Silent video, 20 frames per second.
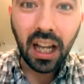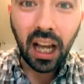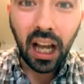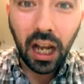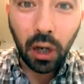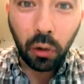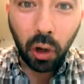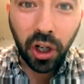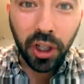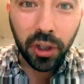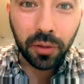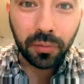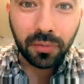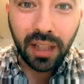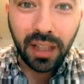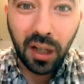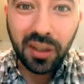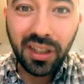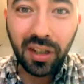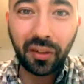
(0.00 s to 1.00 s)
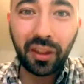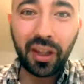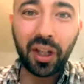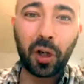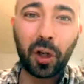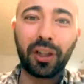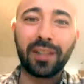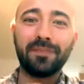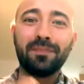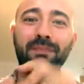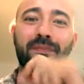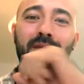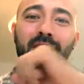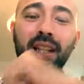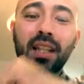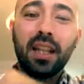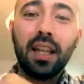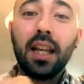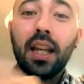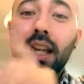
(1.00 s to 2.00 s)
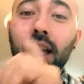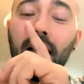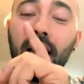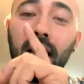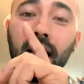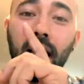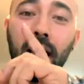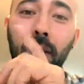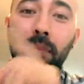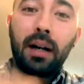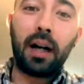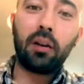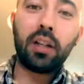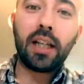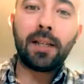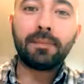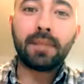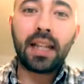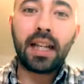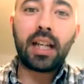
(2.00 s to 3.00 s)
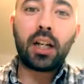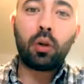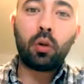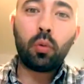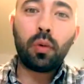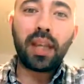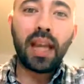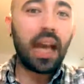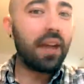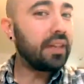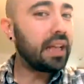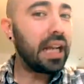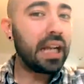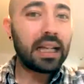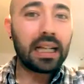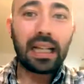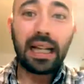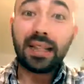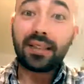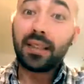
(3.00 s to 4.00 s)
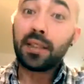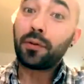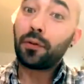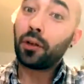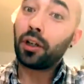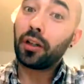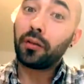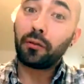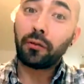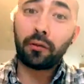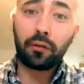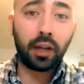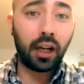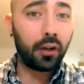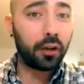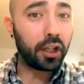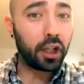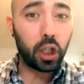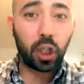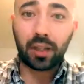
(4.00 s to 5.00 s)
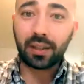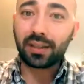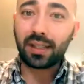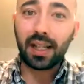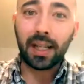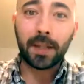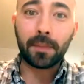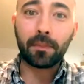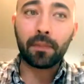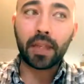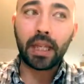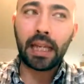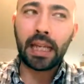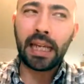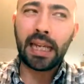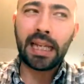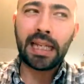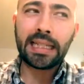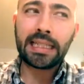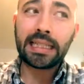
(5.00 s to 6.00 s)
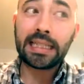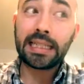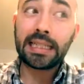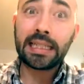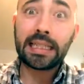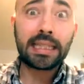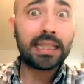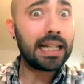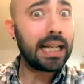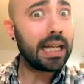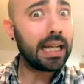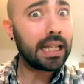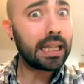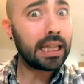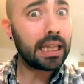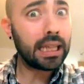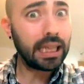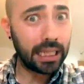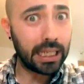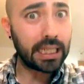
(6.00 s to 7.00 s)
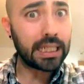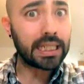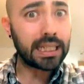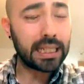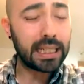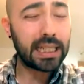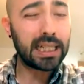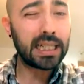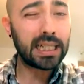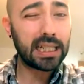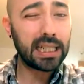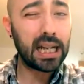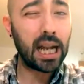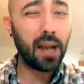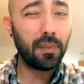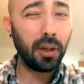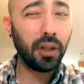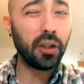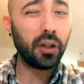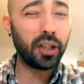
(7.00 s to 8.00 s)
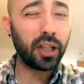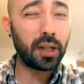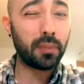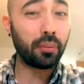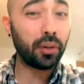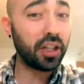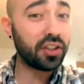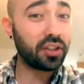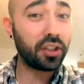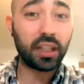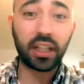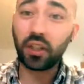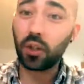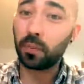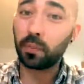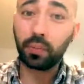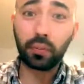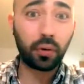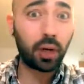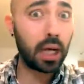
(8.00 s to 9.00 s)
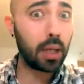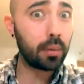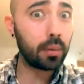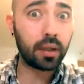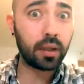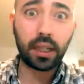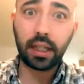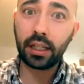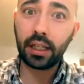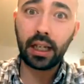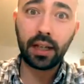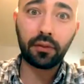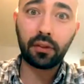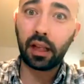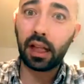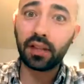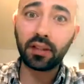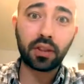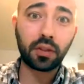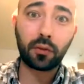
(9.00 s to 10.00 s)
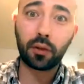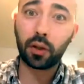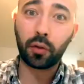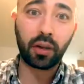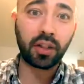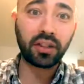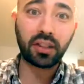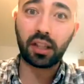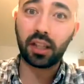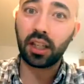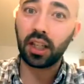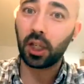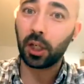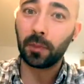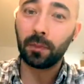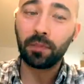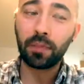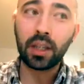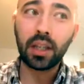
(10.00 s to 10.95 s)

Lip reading: How are you? How's everything going? Paola, now we haven't had classes for a very long time, and I'm under the impression that you're probably not going to have classes for the rest of the year.